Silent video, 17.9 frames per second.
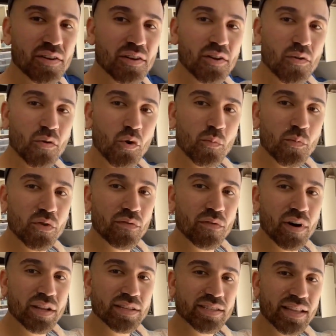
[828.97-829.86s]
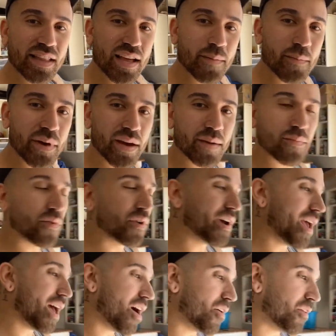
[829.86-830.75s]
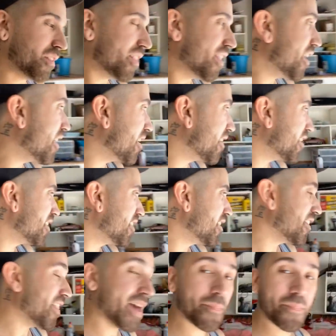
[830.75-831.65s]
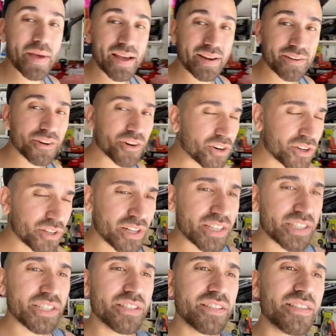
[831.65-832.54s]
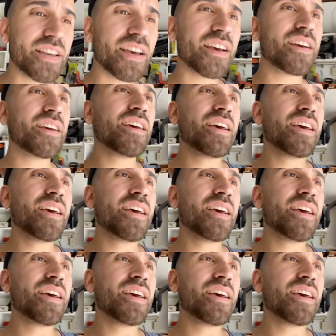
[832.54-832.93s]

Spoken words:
we'll move on to that bad boy out there, that bad girl, I should say.